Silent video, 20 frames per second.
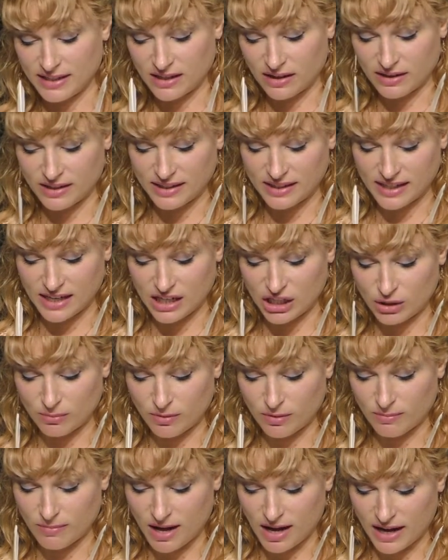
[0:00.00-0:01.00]
Our
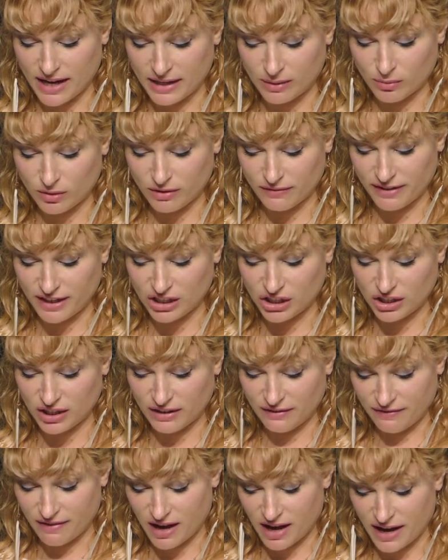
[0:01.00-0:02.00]
insatiable mind will eventually
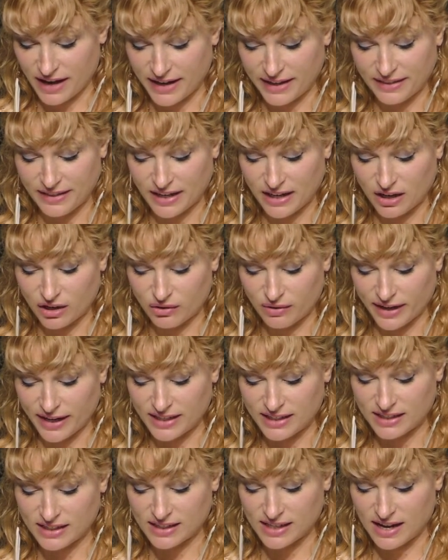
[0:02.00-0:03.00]
find that our
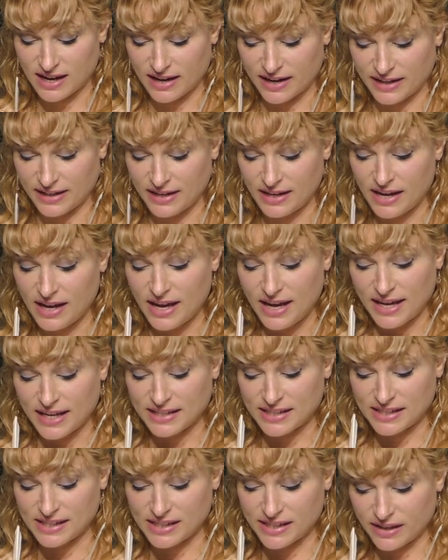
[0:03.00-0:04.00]
grand design is
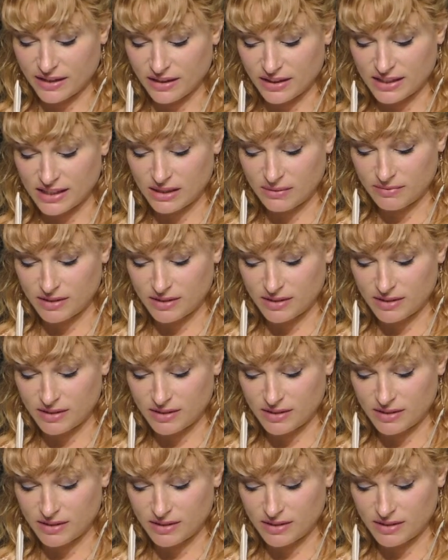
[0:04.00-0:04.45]
a stillness of